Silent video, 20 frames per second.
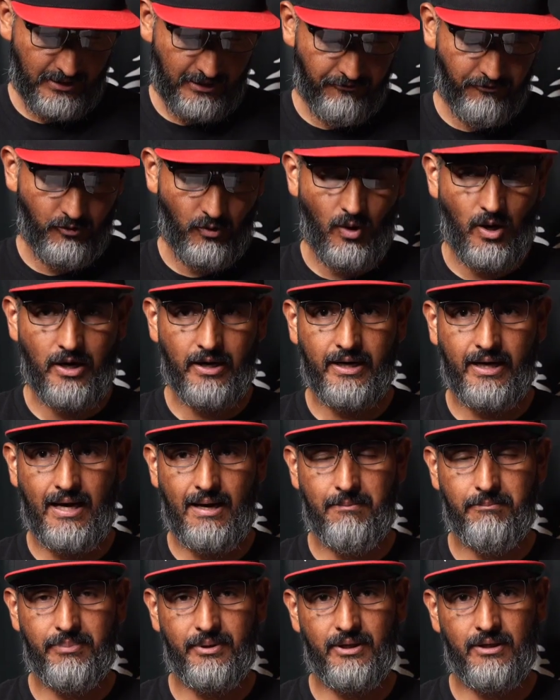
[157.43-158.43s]
If you are
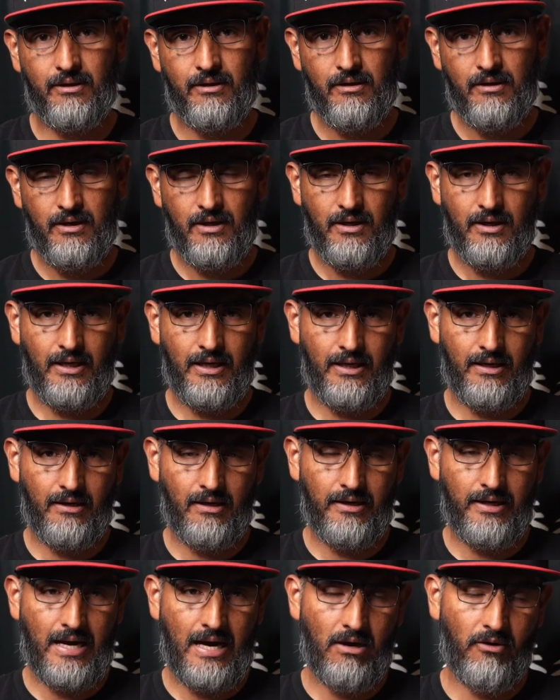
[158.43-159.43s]
camping,
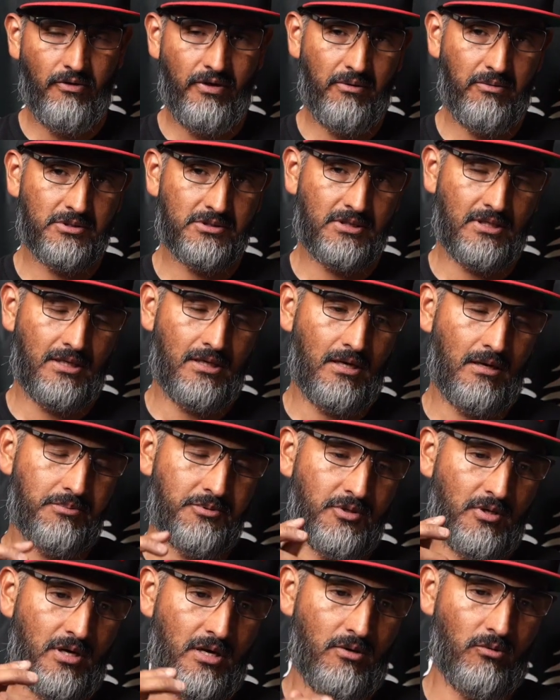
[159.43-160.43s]
and now there was an
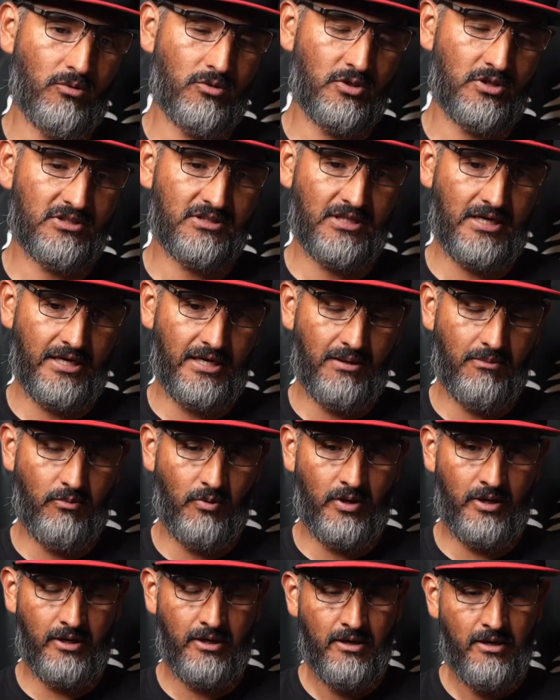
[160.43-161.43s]
option on Ultra sign up
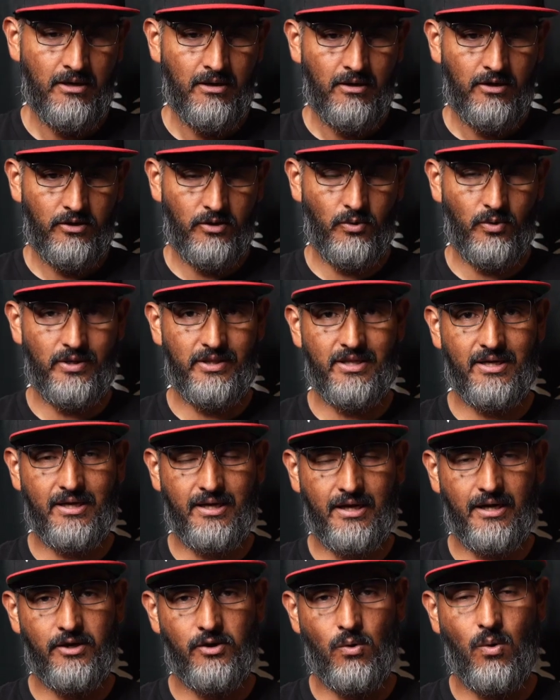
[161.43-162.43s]
where you
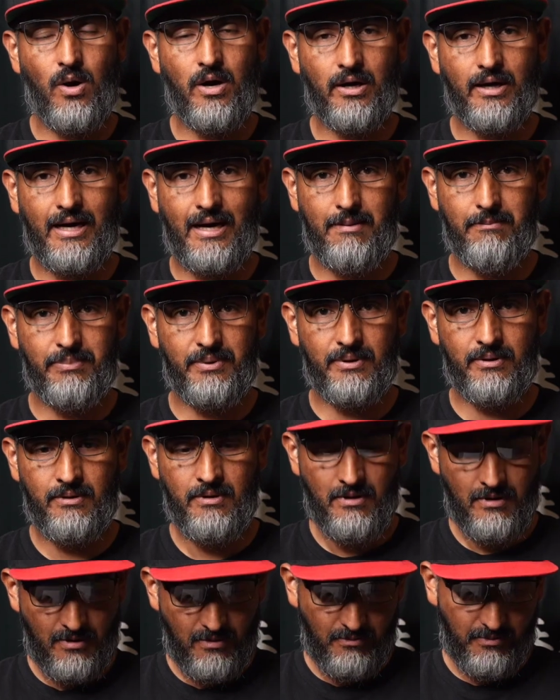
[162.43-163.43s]
indicated you are camping,
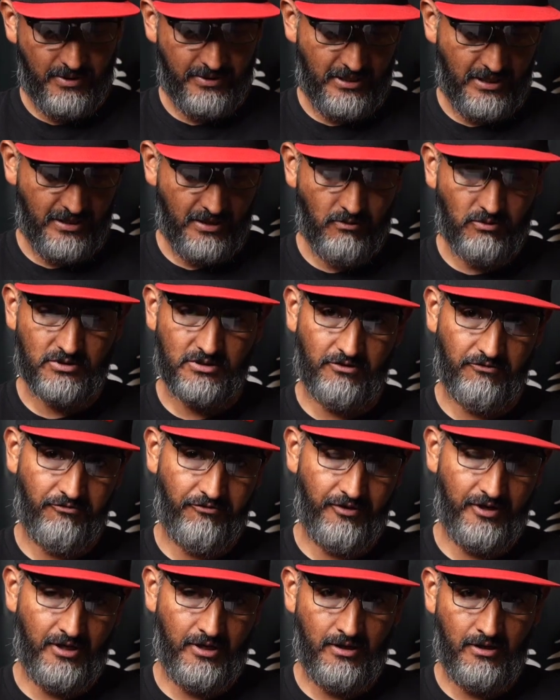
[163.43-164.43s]
but then there was a
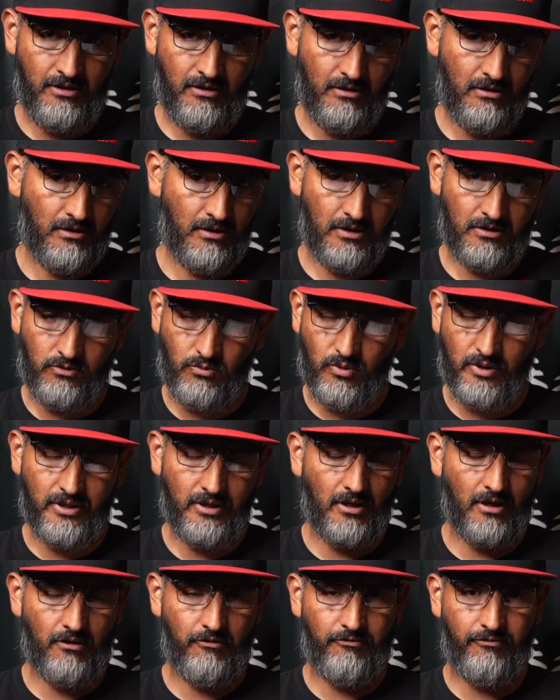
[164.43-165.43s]
fee,
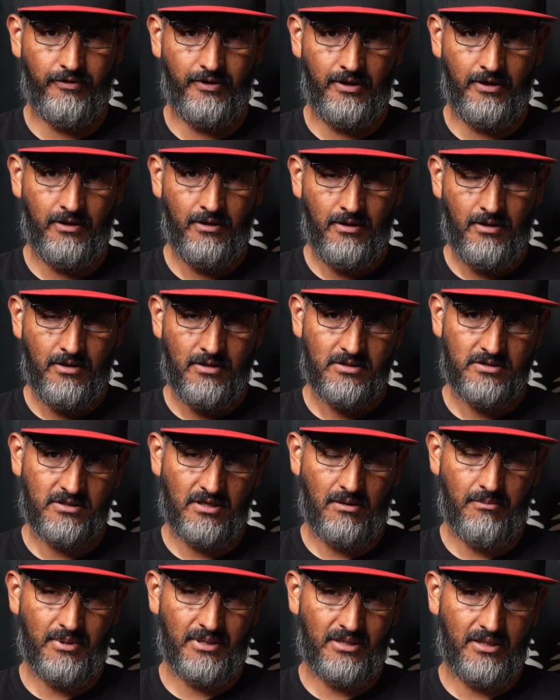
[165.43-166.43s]
$20 fee.
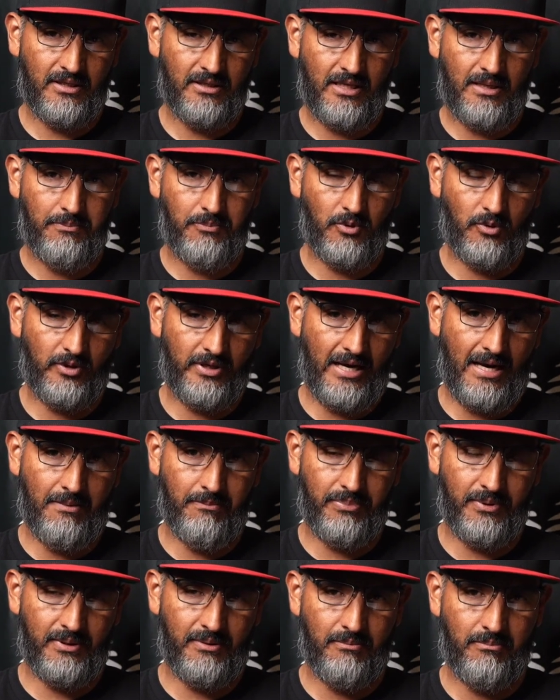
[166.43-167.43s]
Some, I think they put
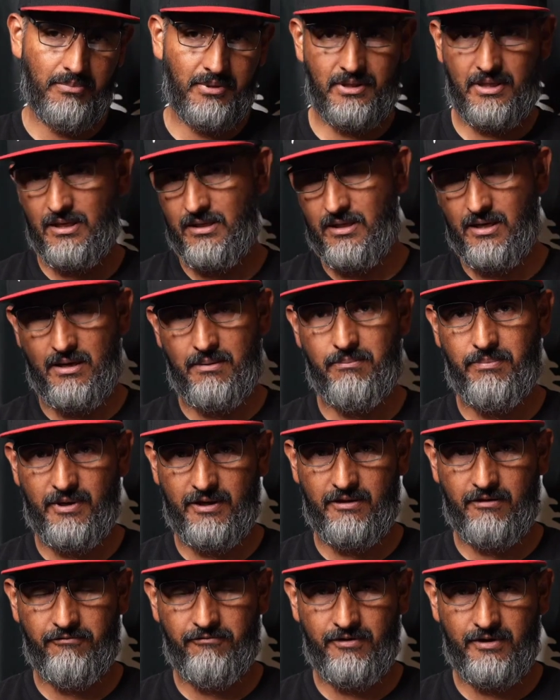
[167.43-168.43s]
camping, but they didn't pay
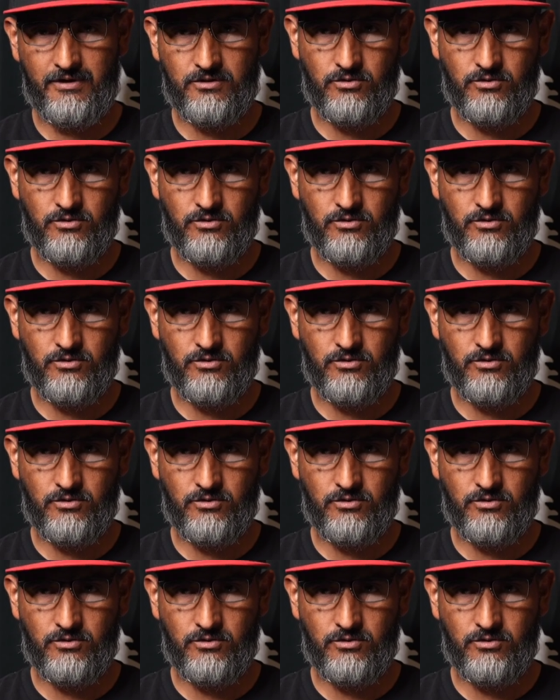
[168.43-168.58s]
the fee.